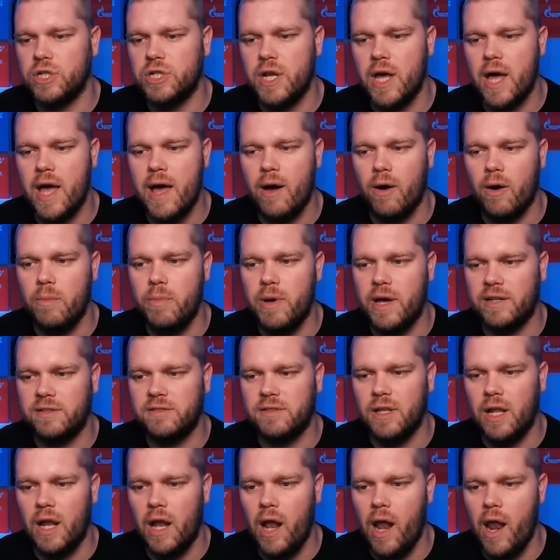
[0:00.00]
at our
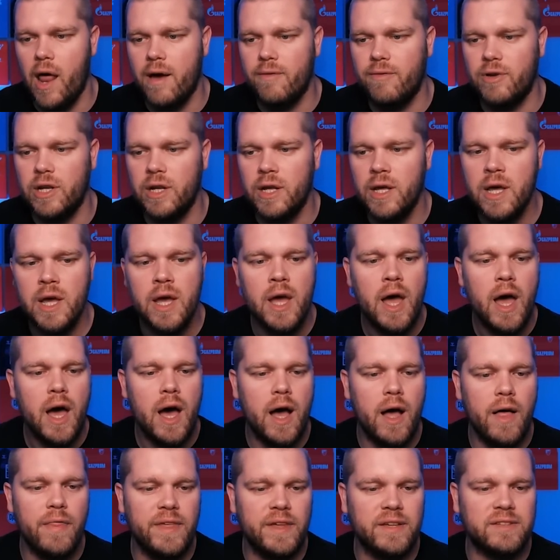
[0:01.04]
best 11,
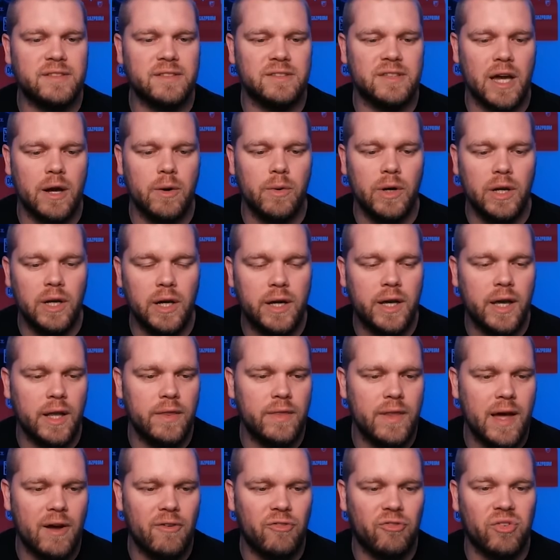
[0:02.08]
this is how we're looking.
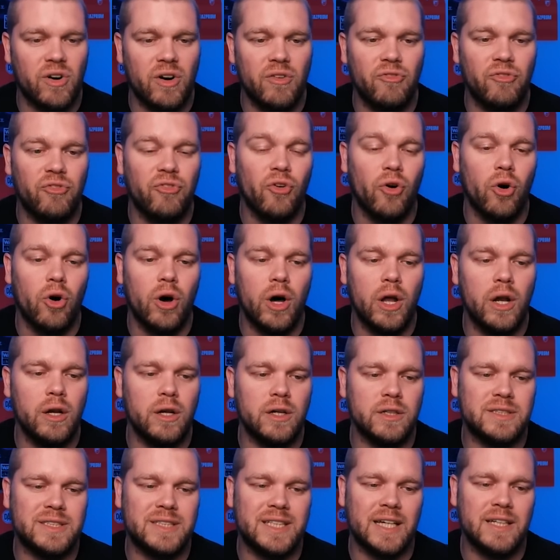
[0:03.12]
That front four
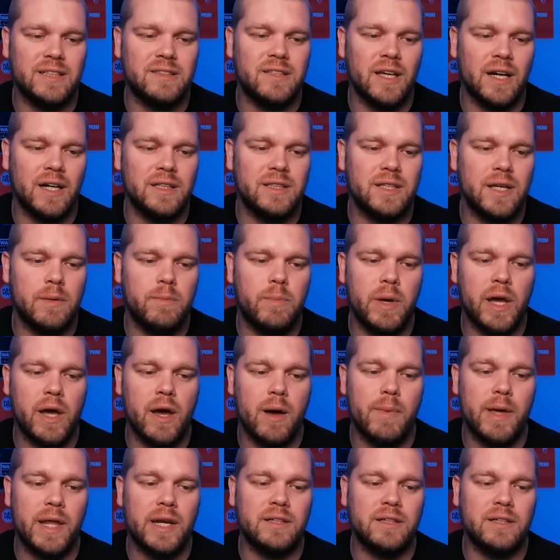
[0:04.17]
looks tasty. I did pick up Eddie